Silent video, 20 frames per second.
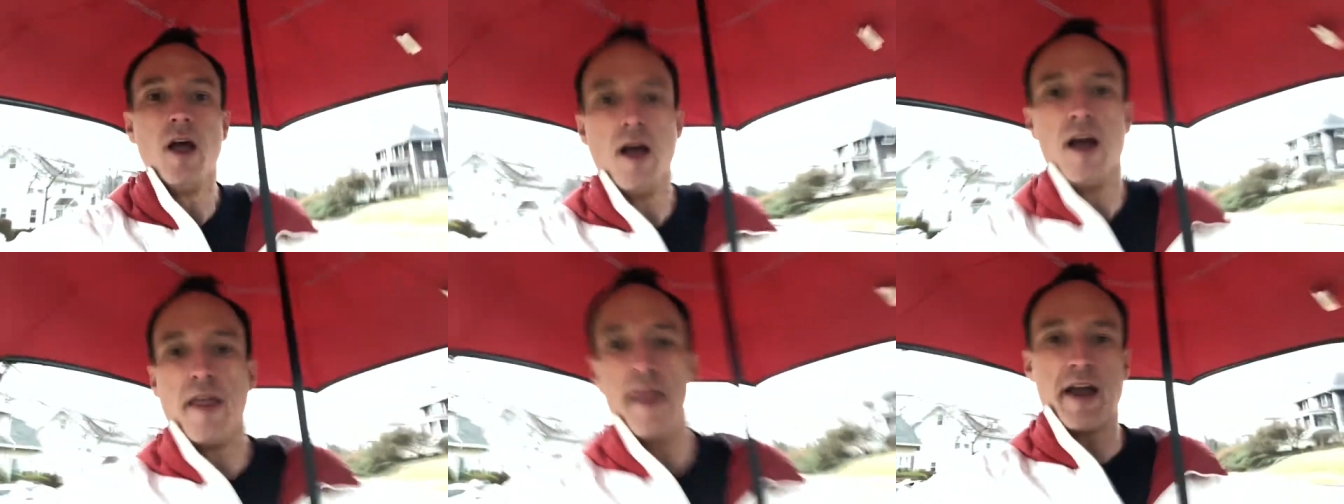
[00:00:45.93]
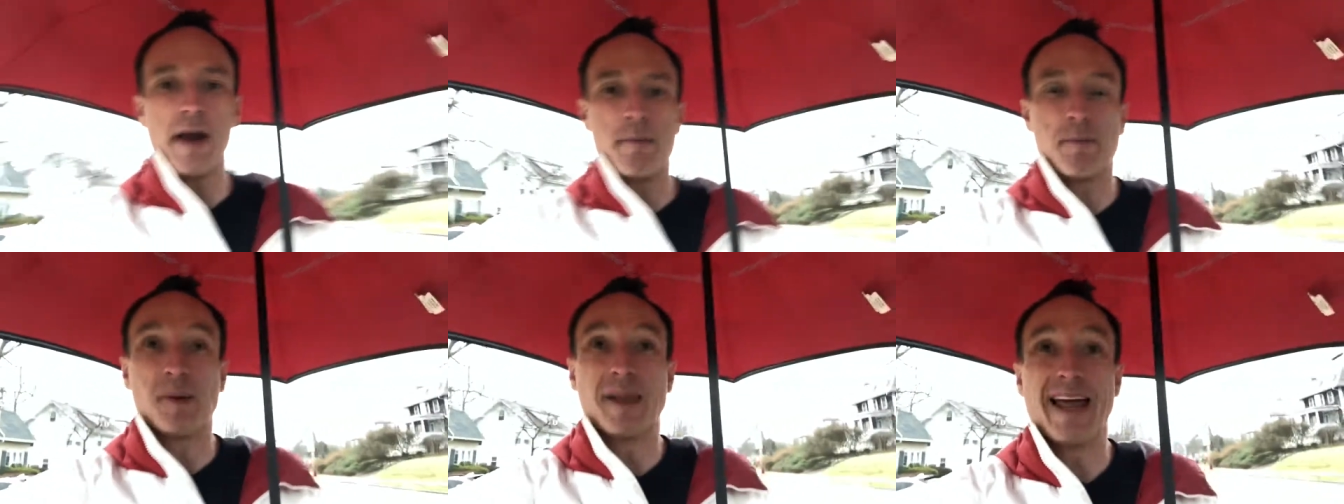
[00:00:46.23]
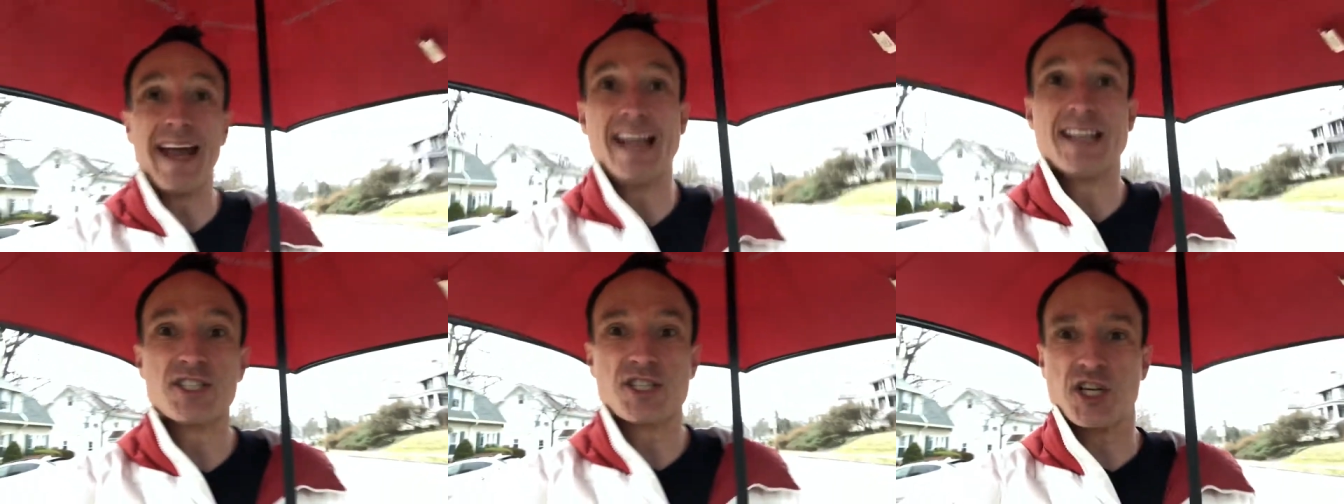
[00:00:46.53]
they had
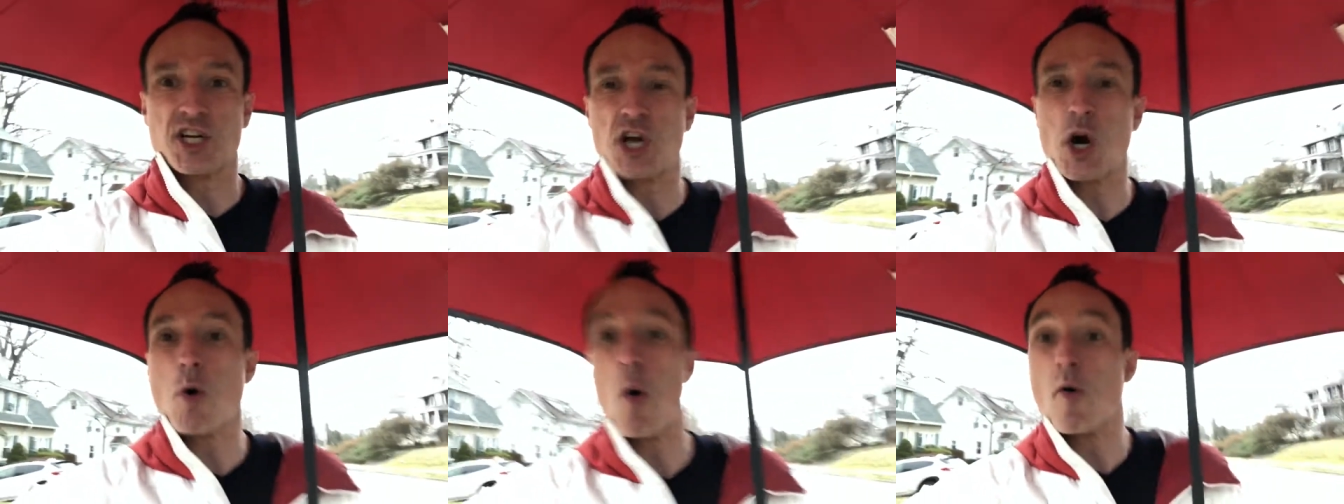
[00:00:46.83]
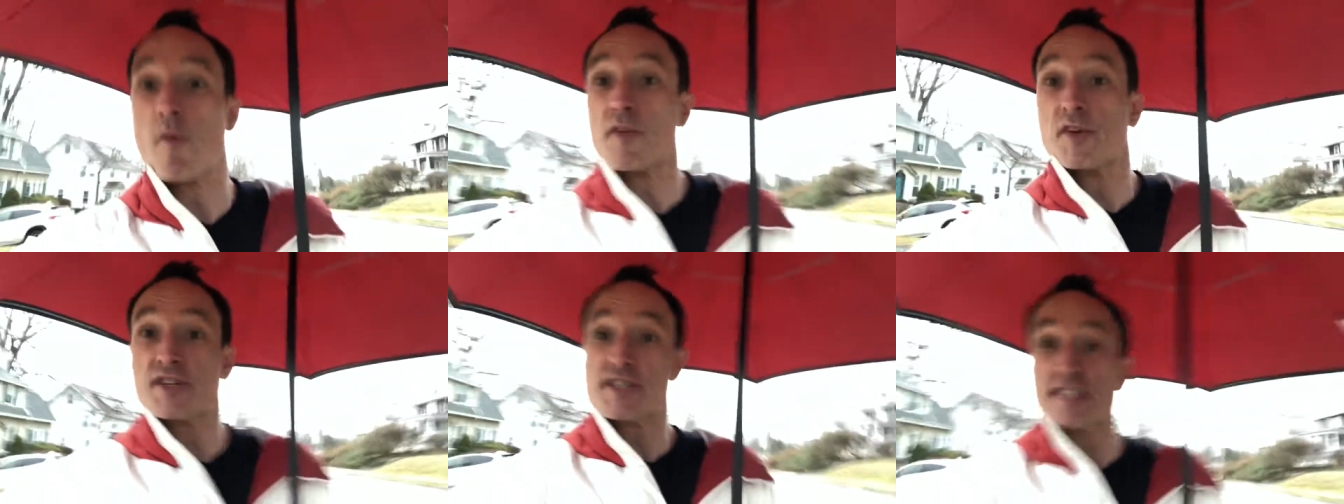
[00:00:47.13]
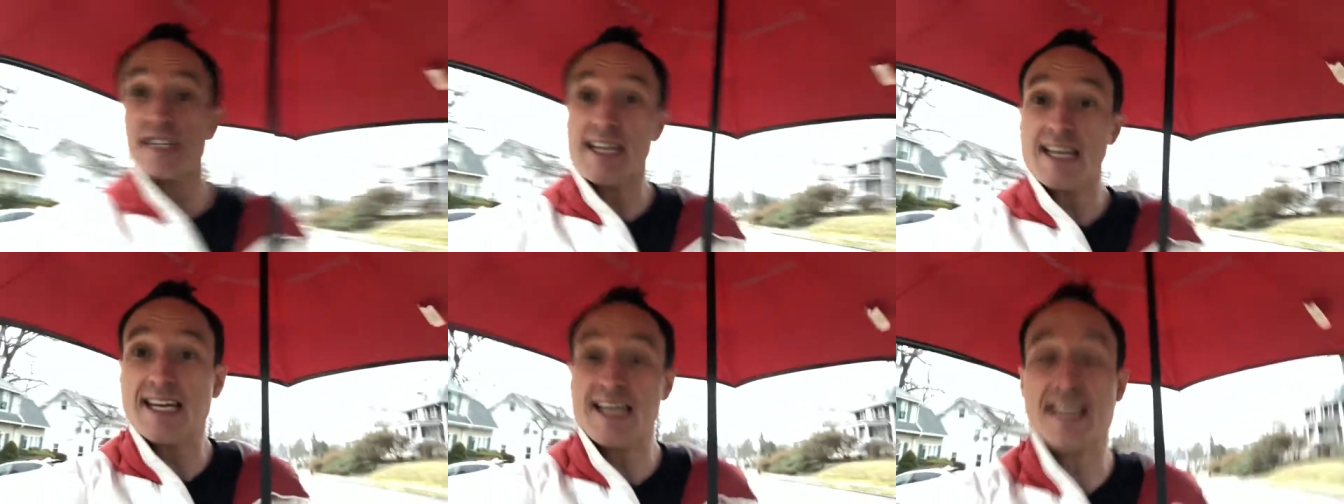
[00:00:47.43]
plans to go
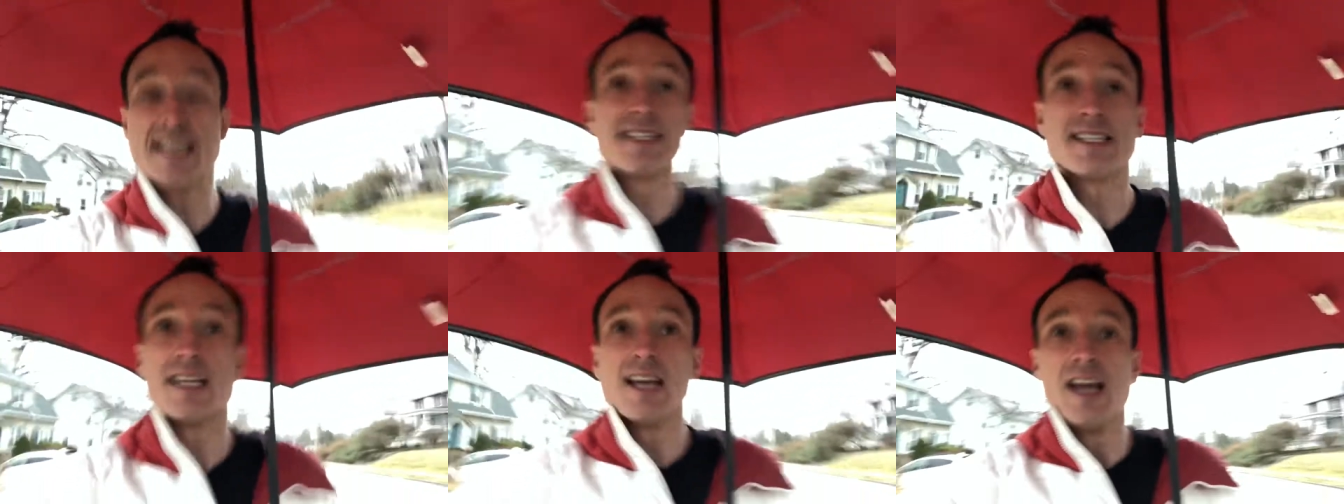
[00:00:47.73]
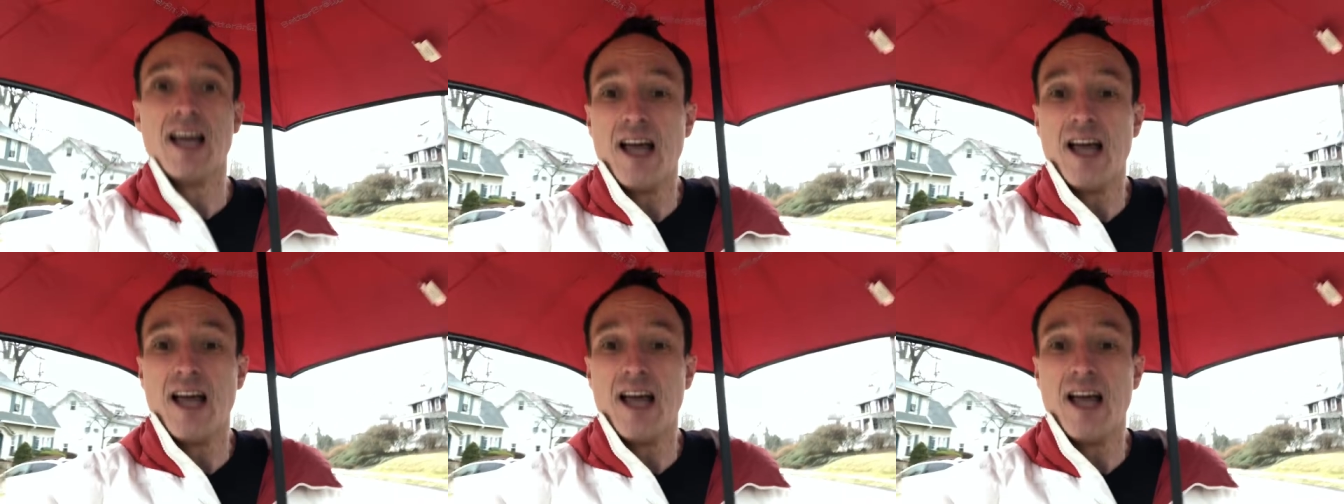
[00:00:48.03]
overseas.